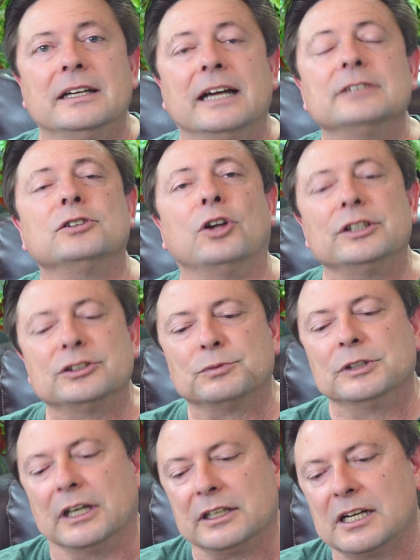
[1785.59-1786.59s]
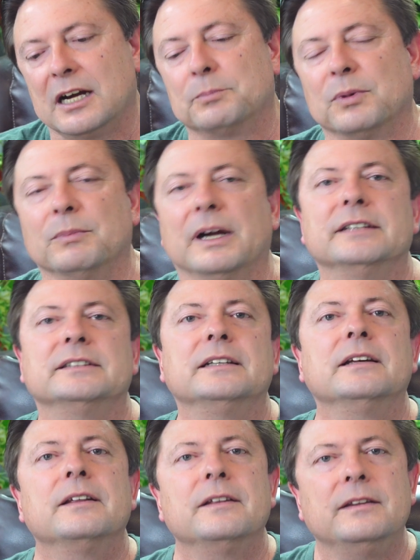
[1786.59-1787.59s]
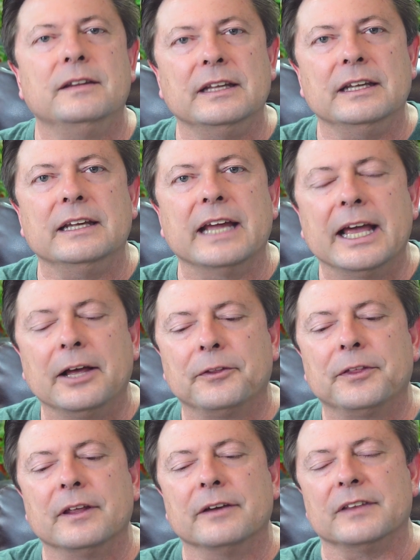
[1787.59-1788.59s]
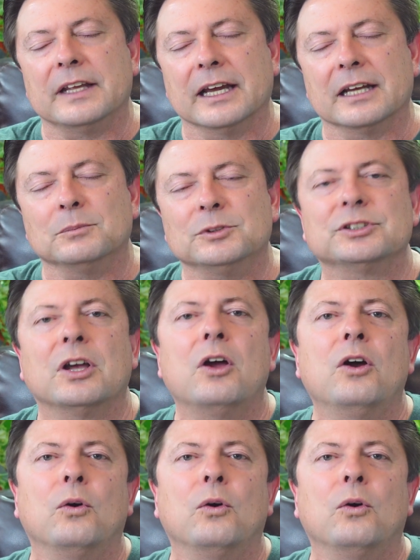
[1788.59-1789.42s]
as long as we're not compromising the health of the animals